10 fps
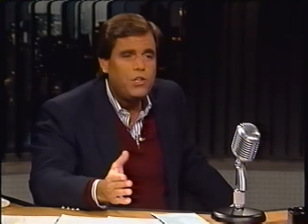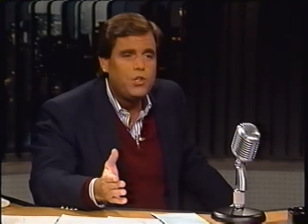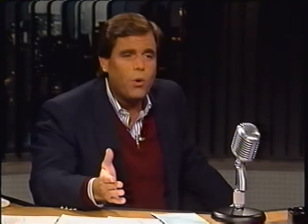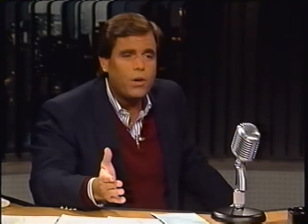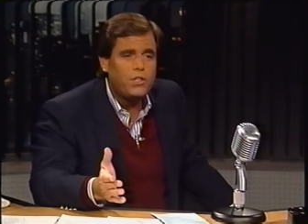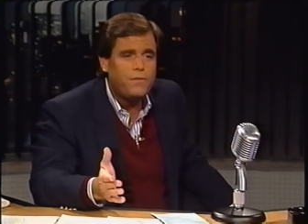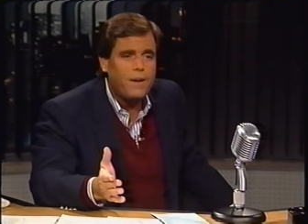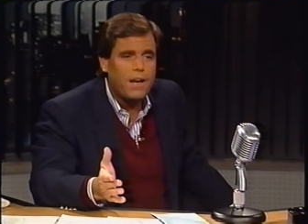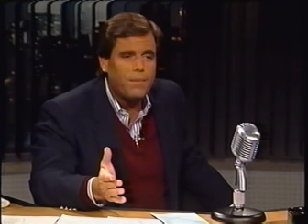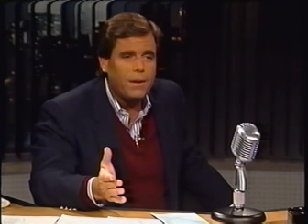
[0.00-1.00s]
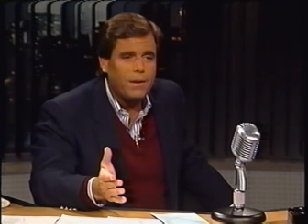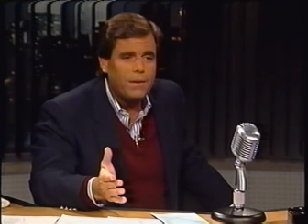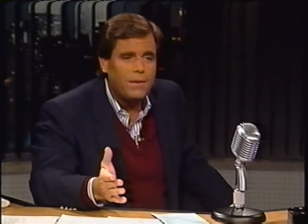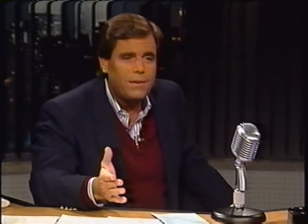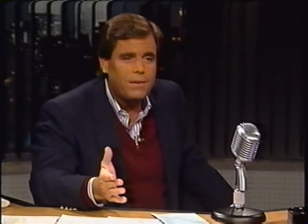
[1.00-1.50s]
George Fenneman.
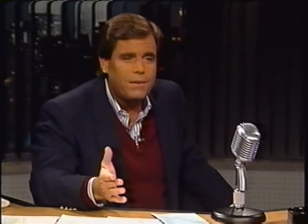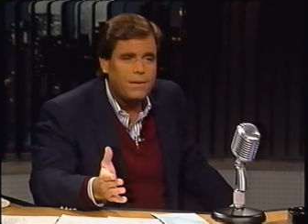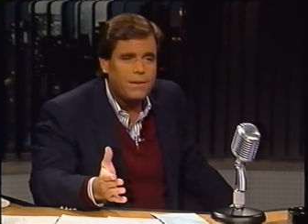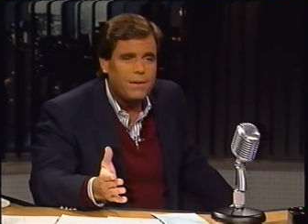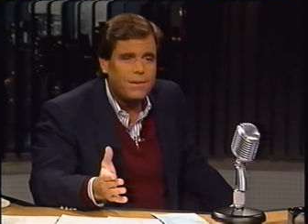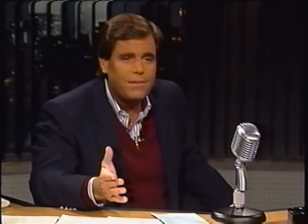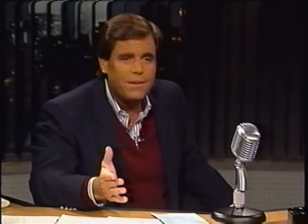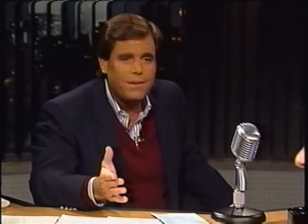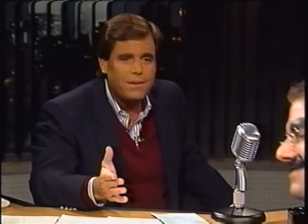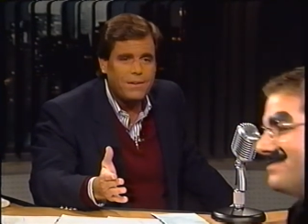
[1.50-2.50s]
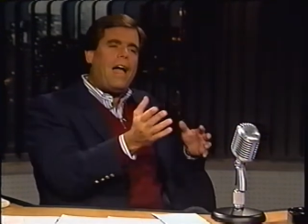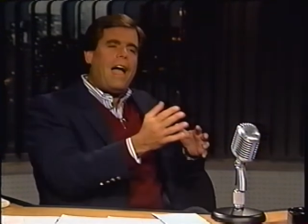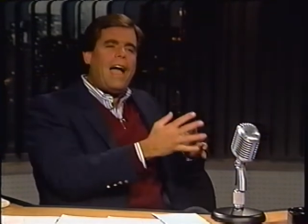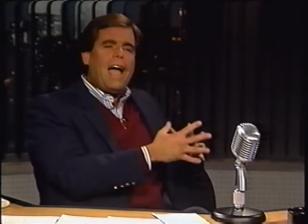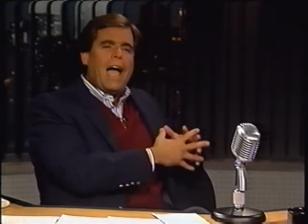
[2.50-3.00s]
George Fenneman. I
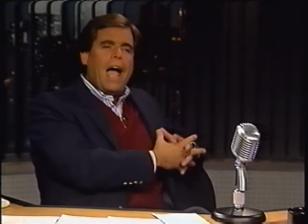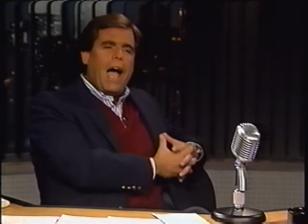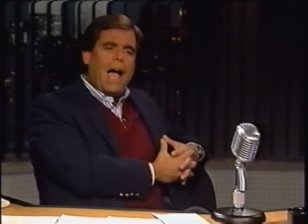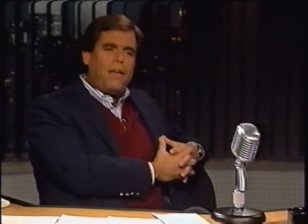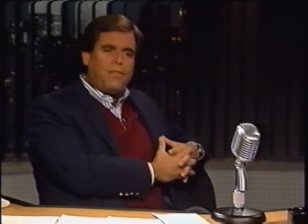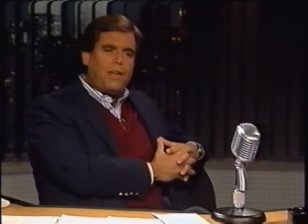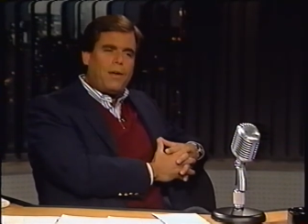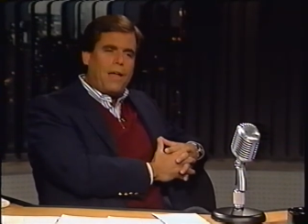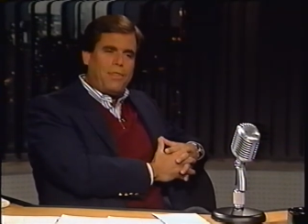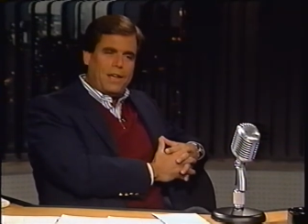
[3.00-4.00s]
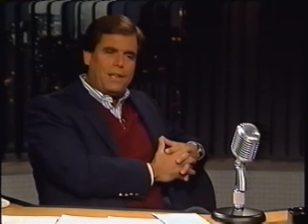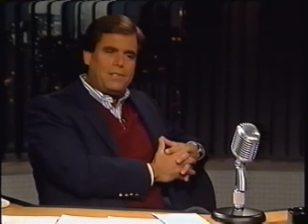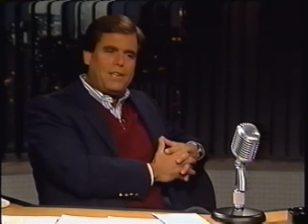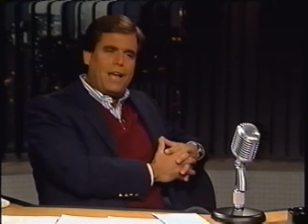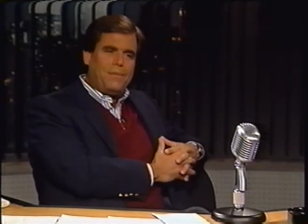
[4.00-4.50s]
like George Fenneman. I think, I think it's and George time...